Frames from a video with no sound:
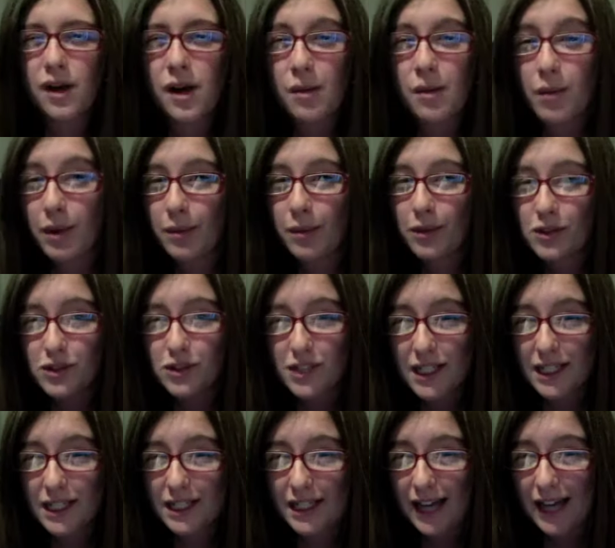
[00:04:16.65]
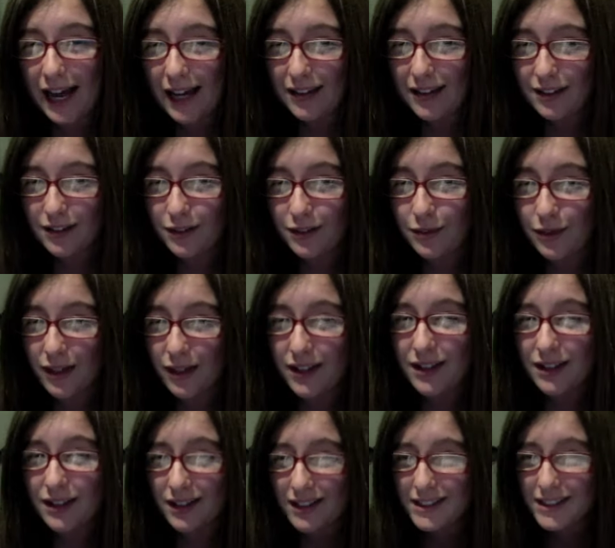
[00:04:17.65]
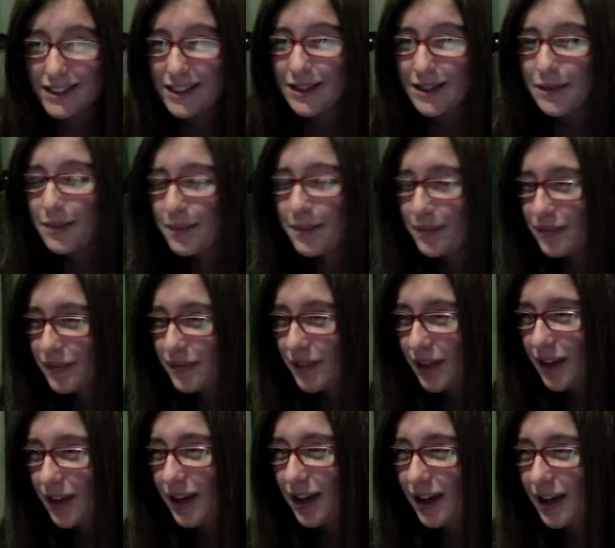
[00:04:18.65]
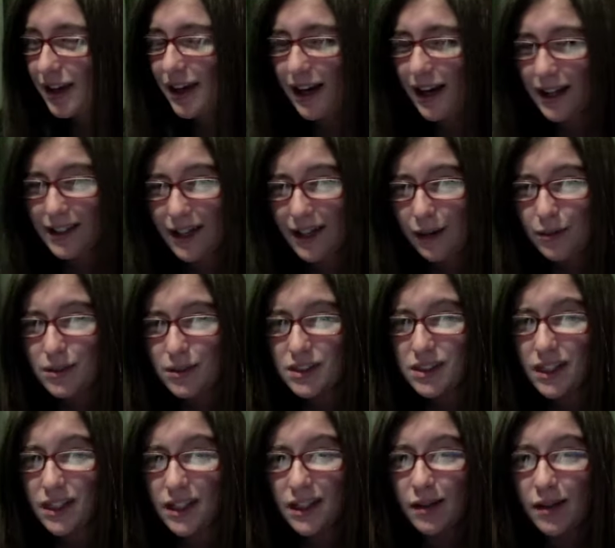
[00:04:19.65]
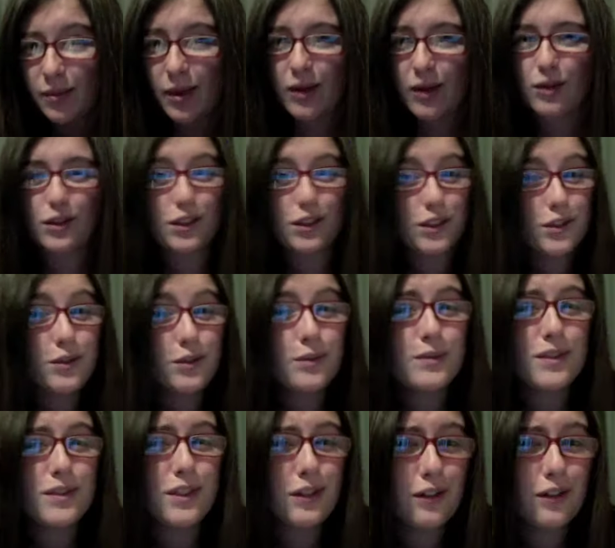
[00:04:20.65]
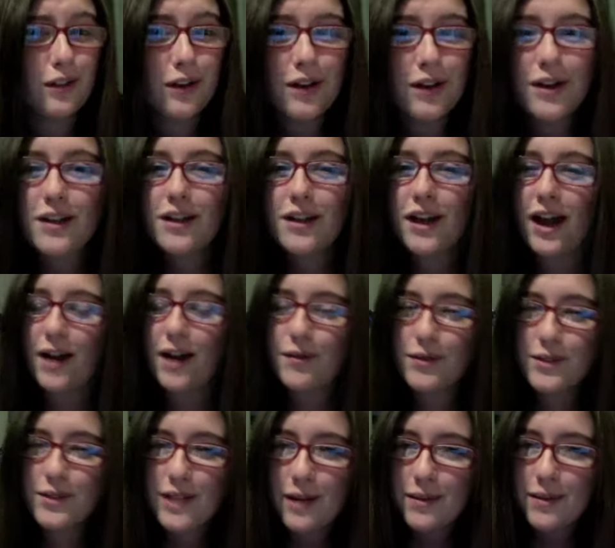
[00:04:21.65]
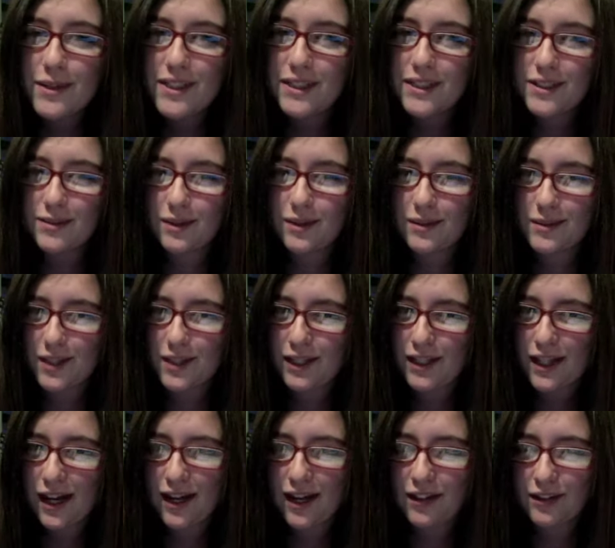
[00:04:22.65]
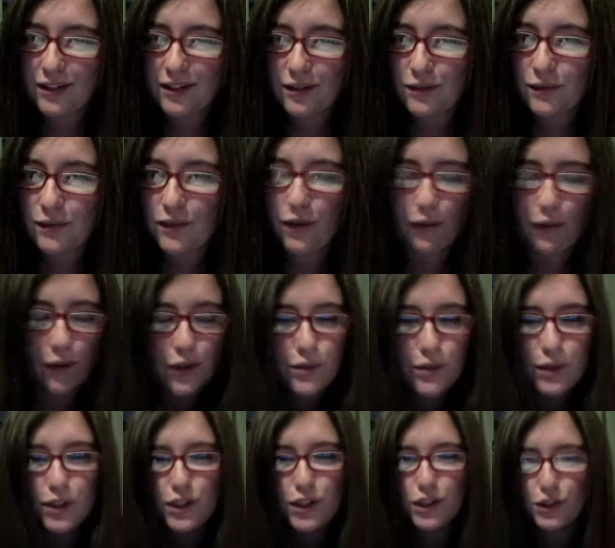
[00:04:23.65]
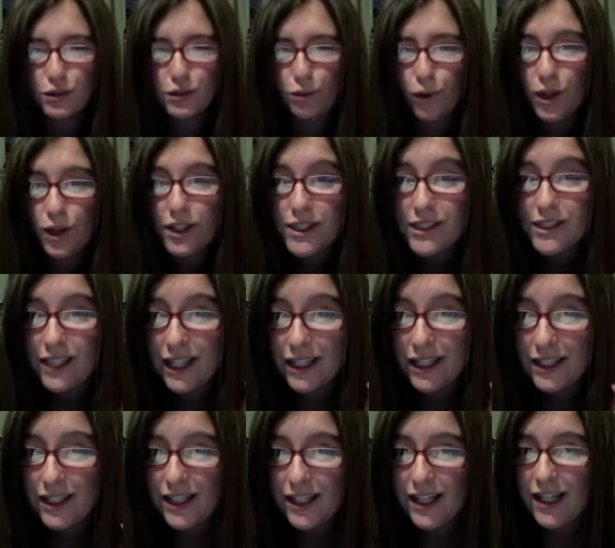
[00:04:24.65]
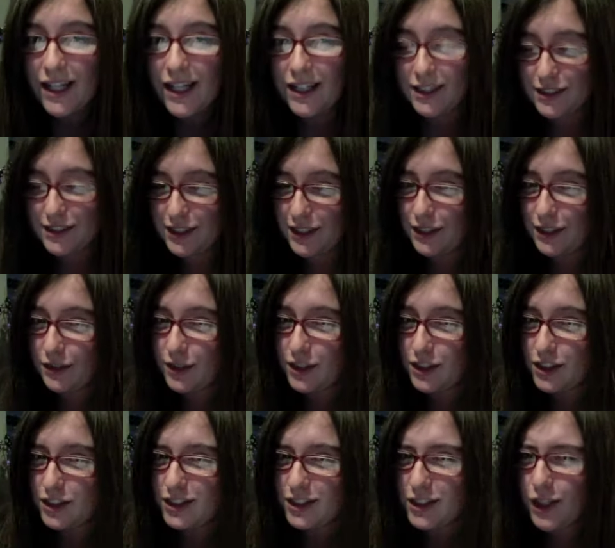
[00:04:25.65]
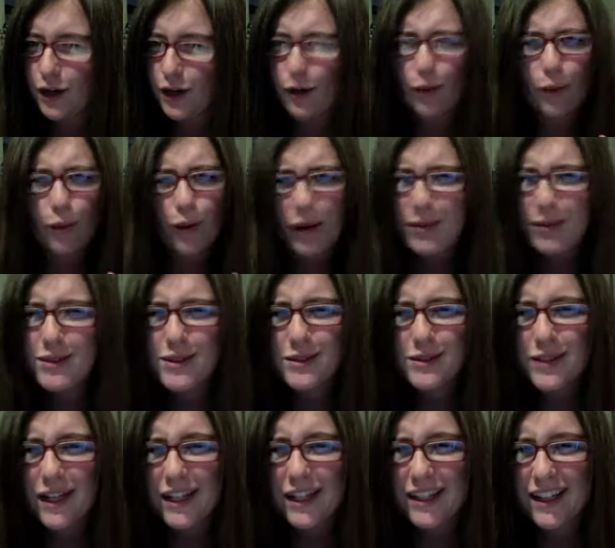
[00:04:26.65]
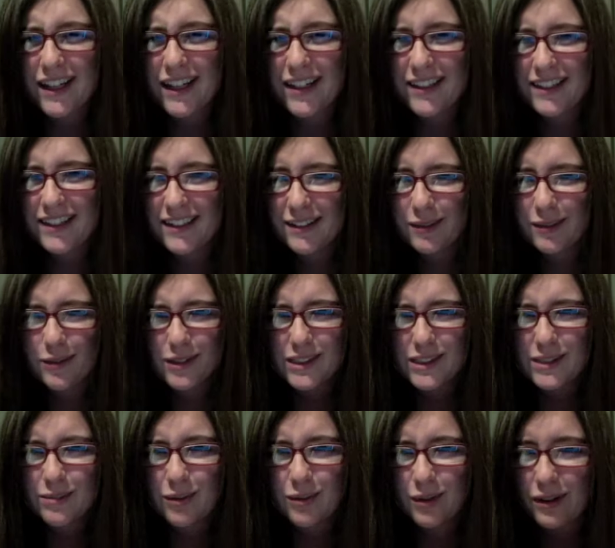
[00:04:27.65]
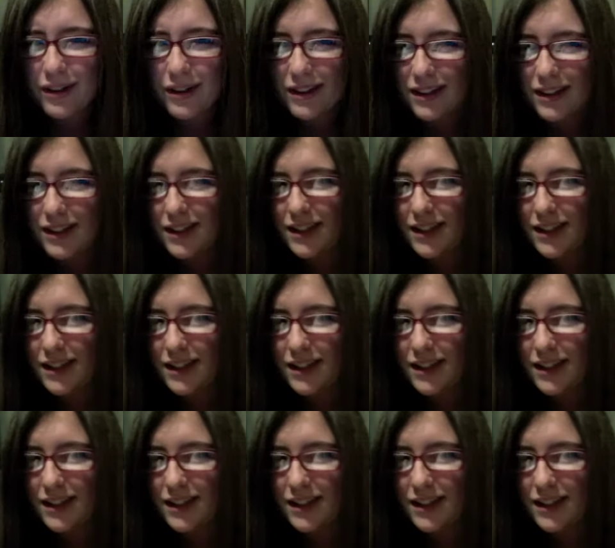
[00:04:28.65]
But I'm also taking Catalan, right? Like I said, and that one's like apparently too obscure every time I tell someone I'm taking Catalan, the first question is, what is that? And the second question is, why would you take that? What's the point?